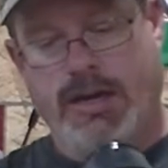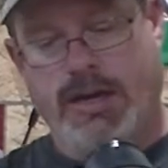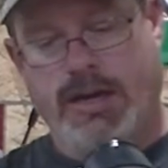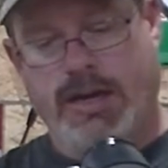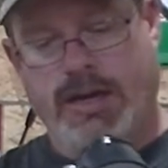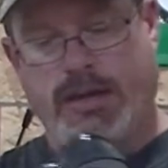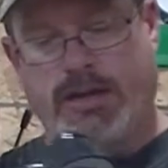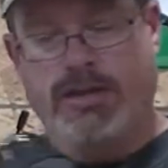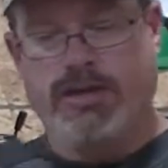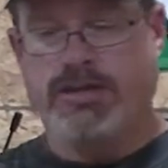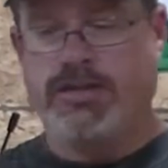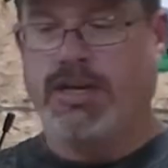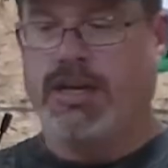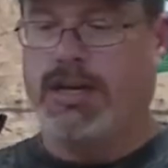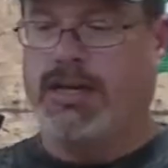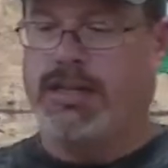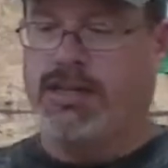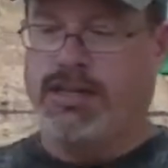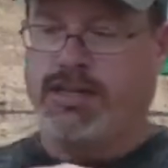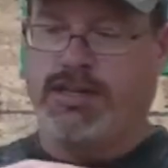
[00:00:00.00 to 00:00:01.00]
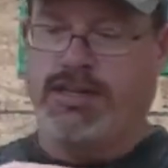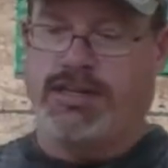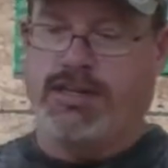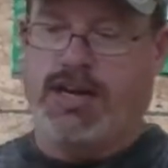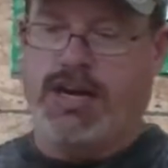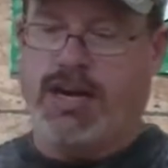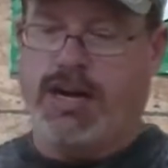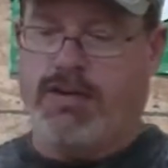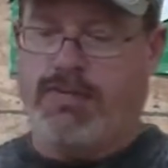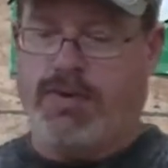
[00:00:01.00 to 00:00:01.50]
Yeah, it looks like this is
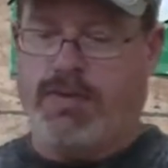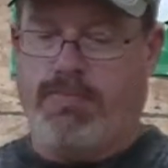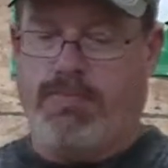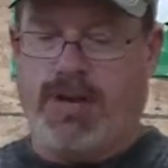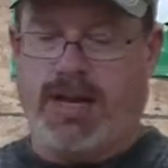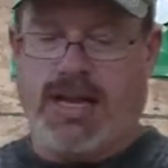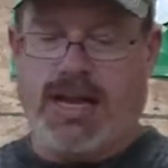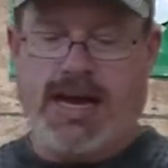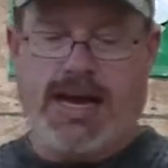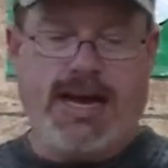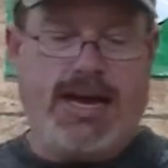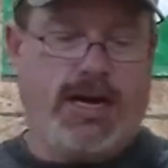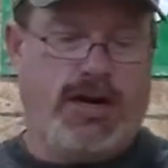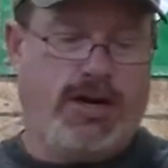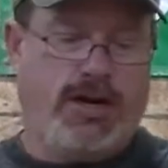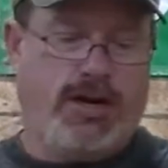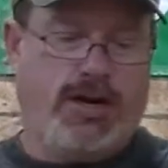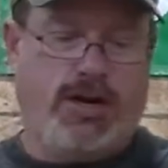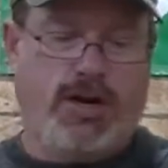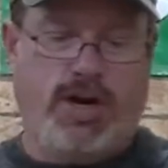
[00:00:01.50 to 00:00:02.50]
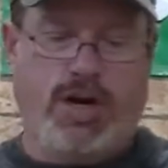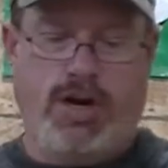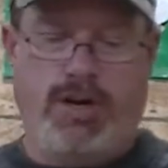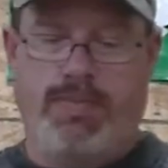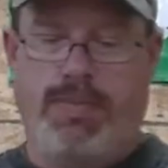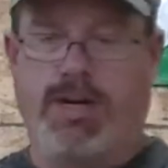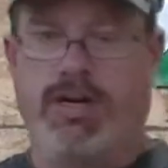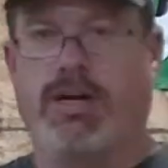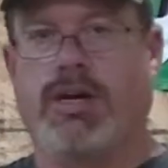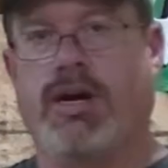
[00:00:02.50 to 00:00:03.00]
kind of a black or
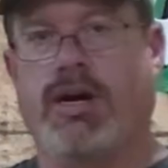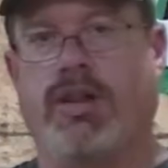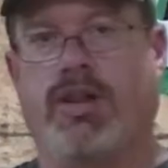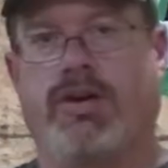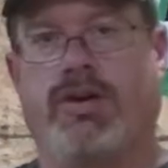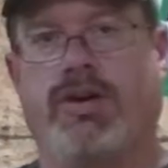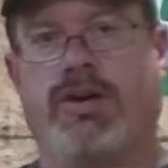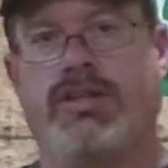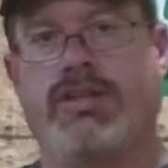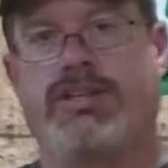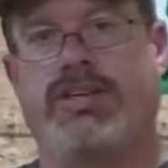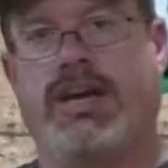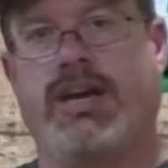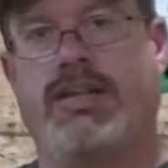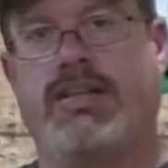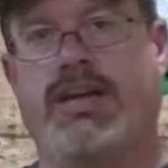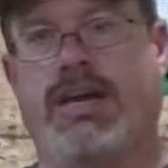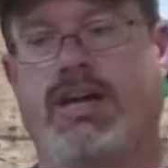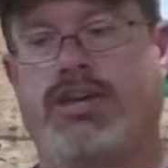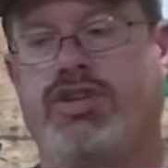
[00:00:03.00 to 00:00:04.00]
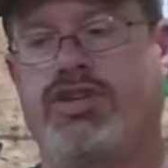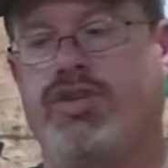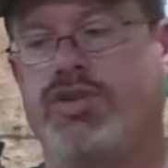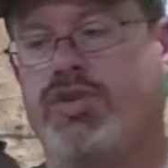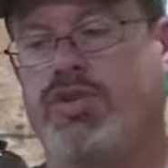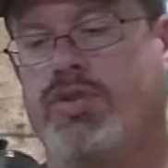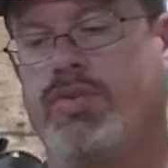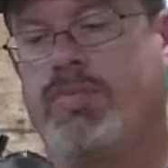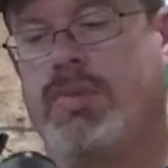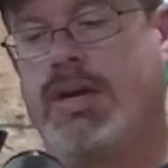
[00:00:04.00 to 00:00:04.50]
carbon color inside that
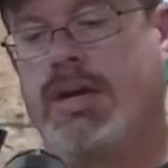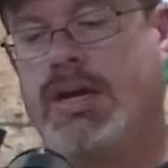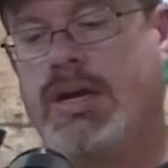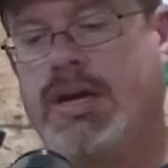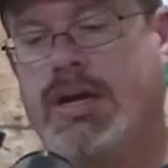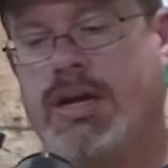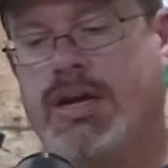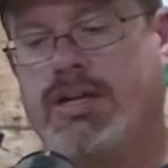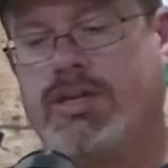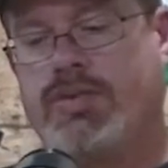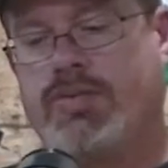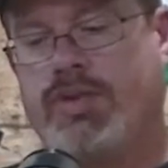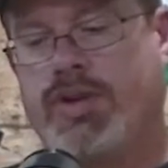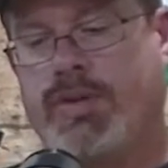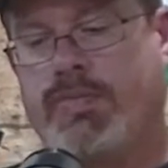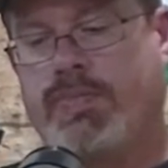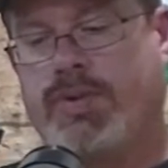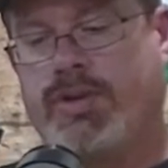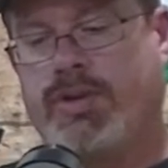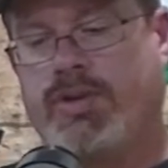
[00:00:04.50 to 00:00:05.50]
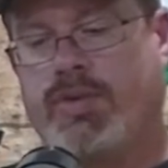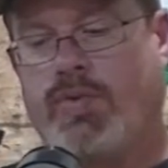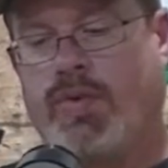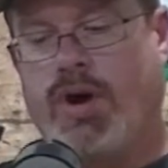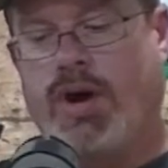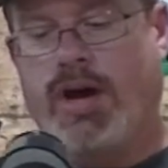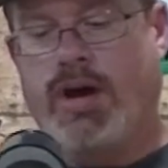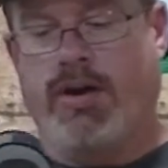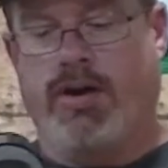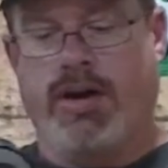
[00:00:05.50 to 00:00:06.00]
tube. So when you put the
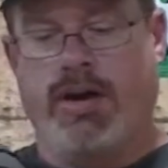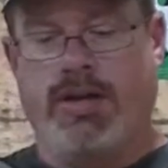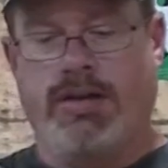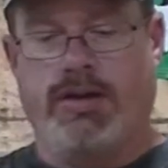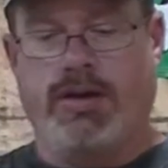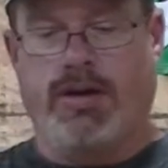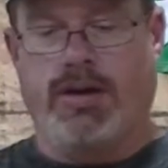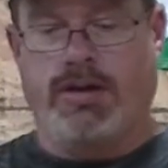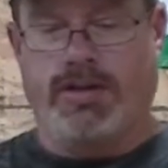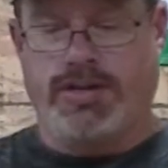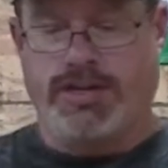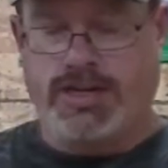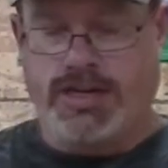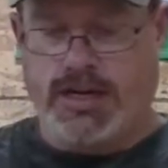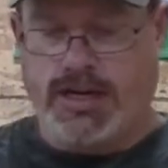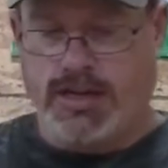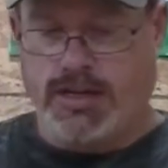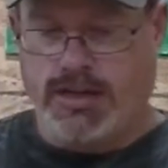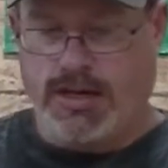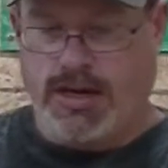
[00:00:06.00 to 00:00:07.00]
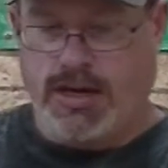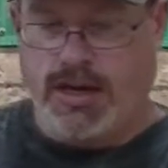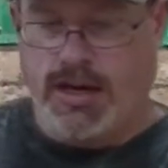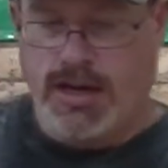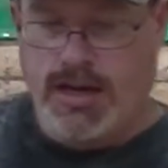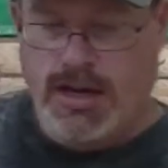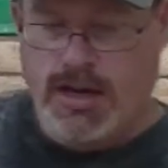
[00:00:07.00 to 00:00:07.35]
water in there, it'll sit in there.